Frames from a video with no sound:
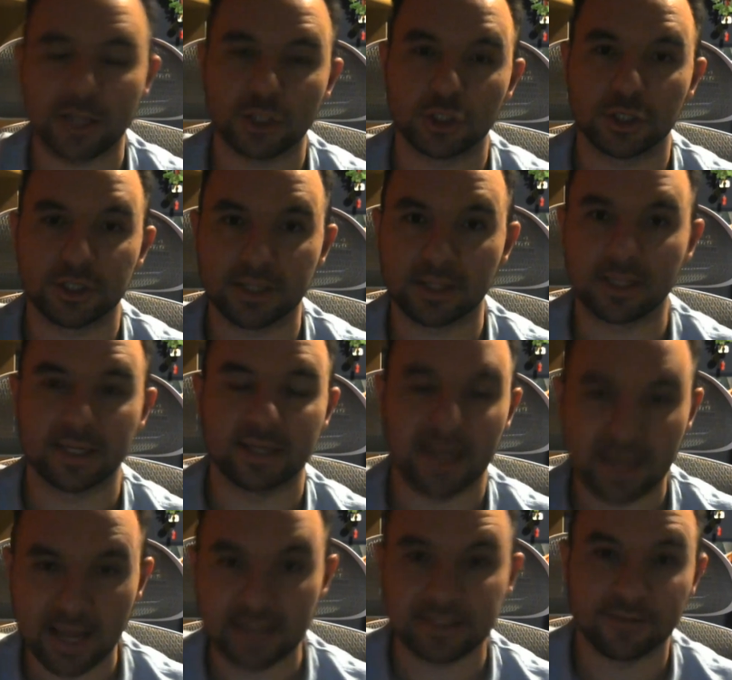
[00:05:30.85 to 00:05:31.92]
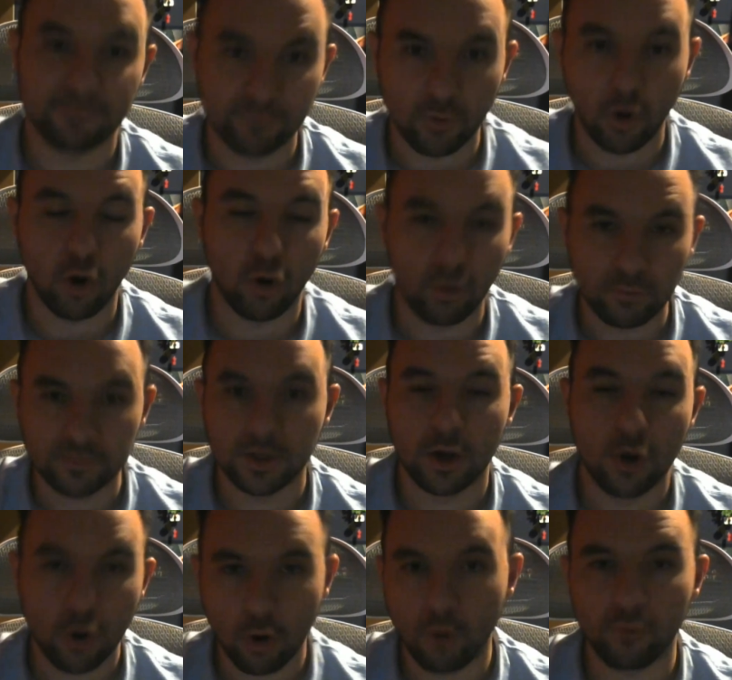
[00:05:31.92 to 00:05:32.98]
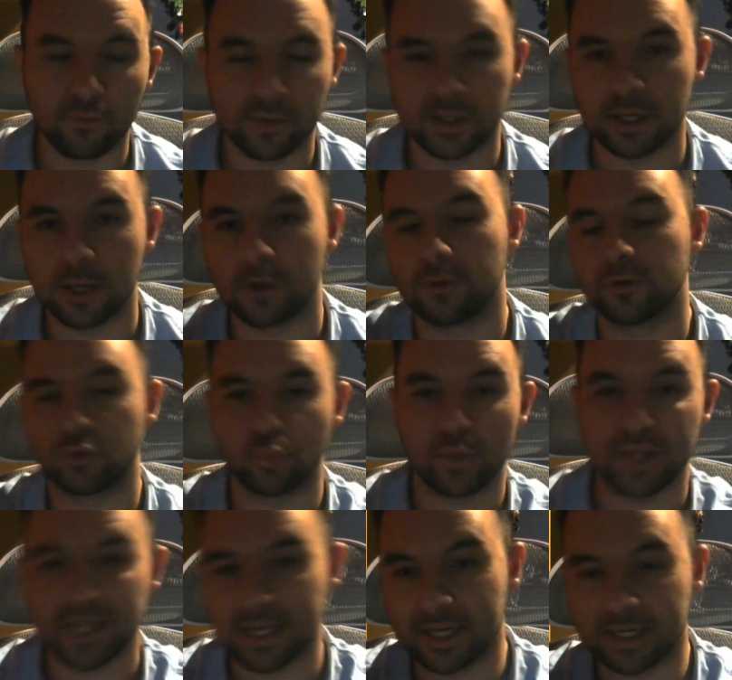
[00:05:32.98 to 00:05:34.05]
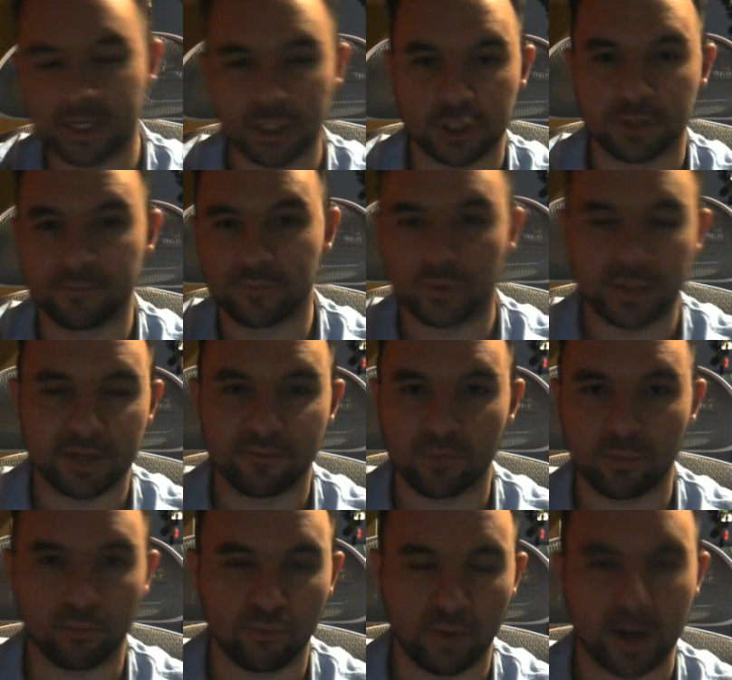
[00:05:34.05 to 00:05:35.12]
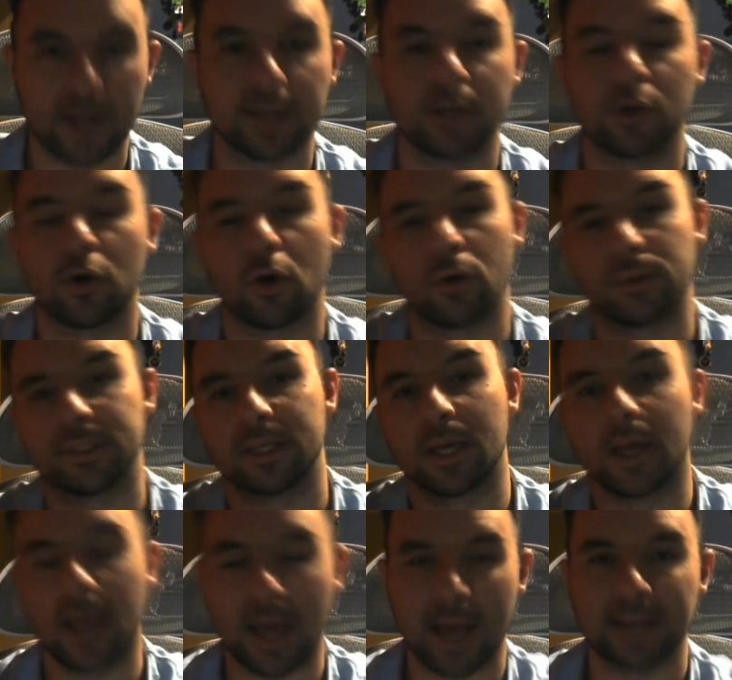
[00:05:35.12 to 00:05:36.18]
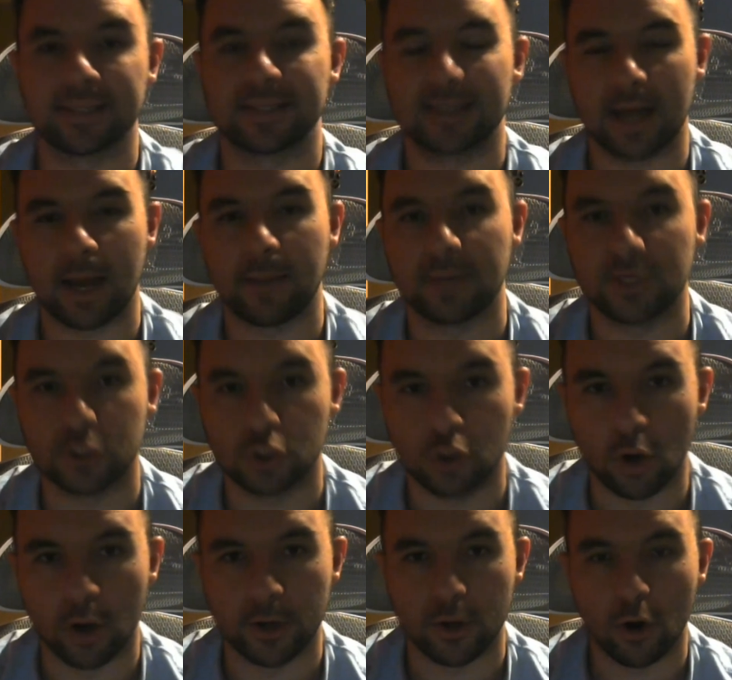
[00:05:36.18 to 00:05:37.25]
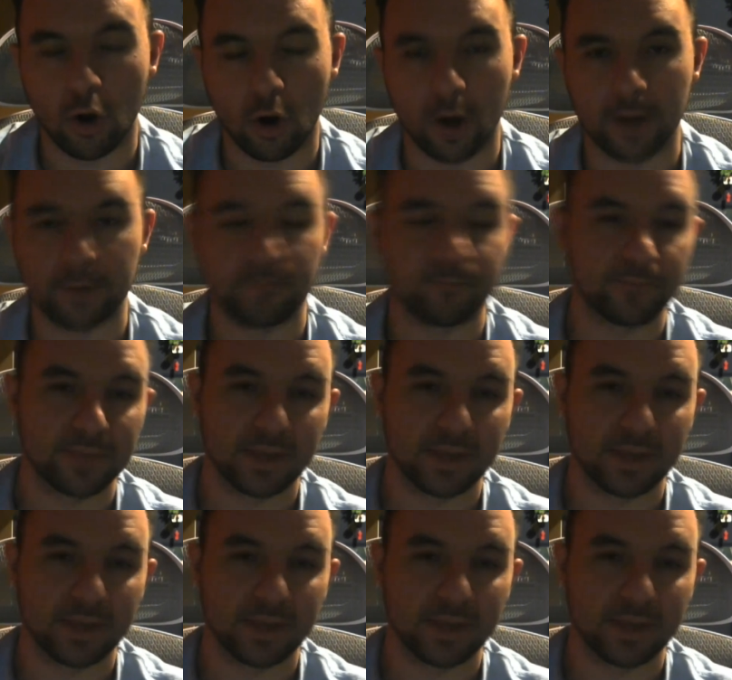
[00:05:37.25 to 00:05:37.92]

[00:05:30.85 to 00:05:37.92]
It's just that the deck has evolved over the years with the addition of different Branded cards as time has gone on.